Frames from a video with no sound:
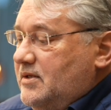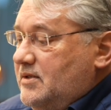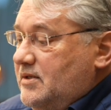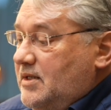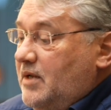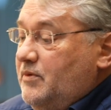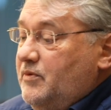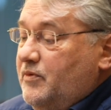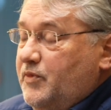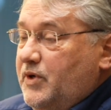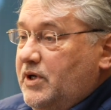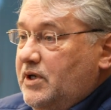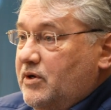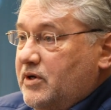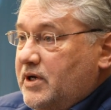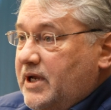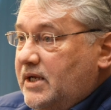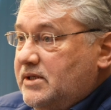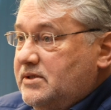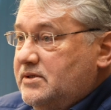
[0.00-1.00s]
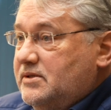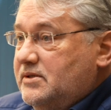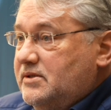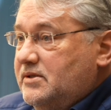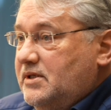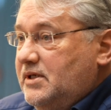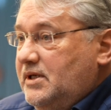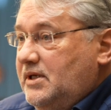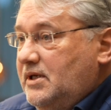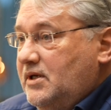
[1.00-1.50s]
Then we look at
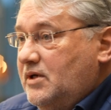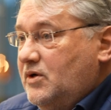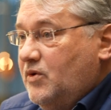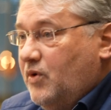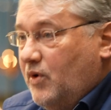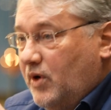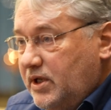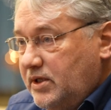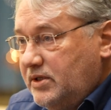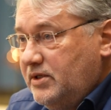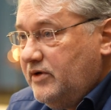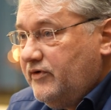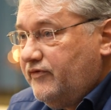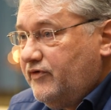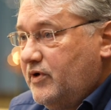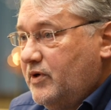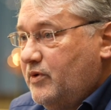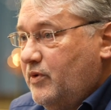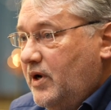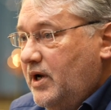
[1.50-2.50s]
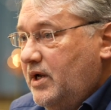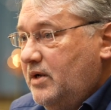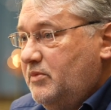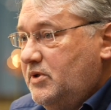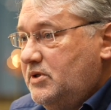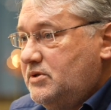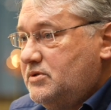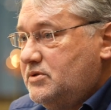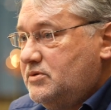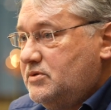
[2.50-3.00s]
the quality of
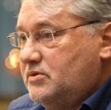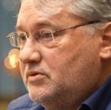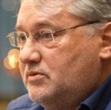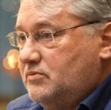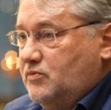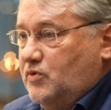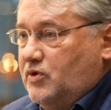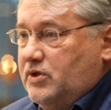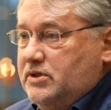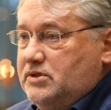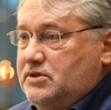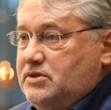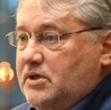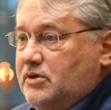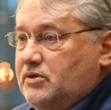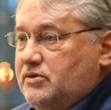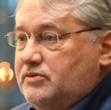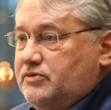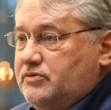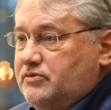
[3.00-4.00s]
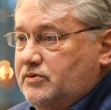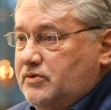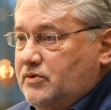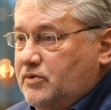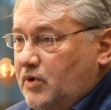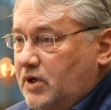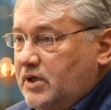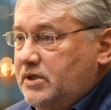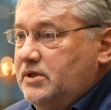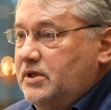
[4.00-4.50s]
requirements. What is a good
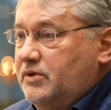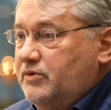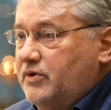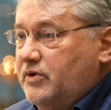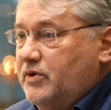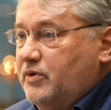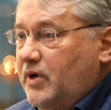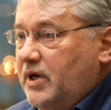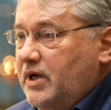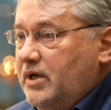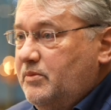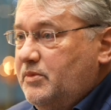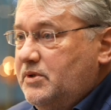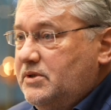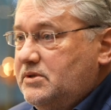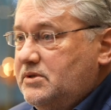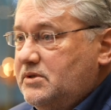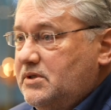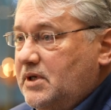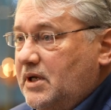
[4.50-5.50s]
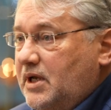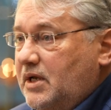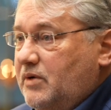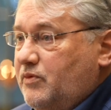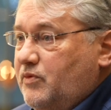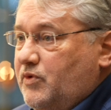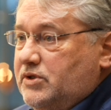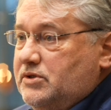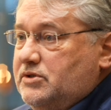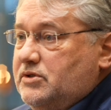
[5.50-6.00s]
quality requirement?
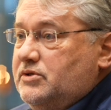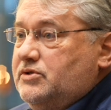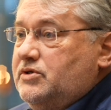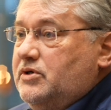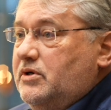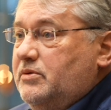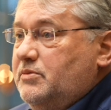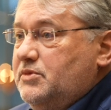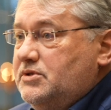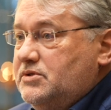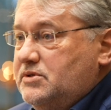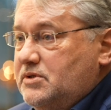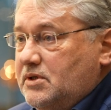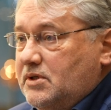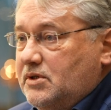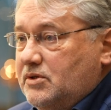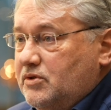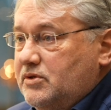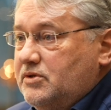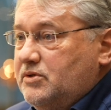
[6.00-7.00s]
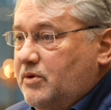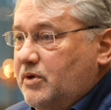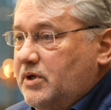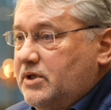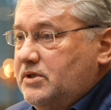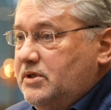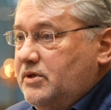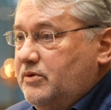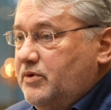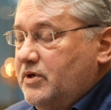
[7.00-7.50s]
What determines a good
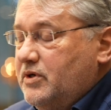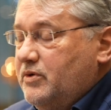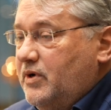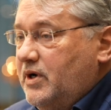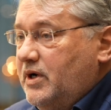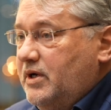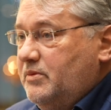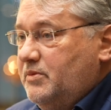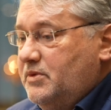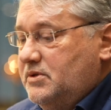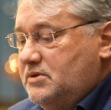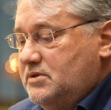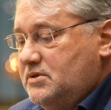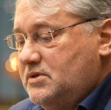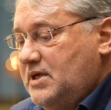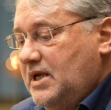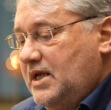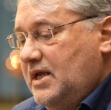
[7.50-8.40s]
quality requirements?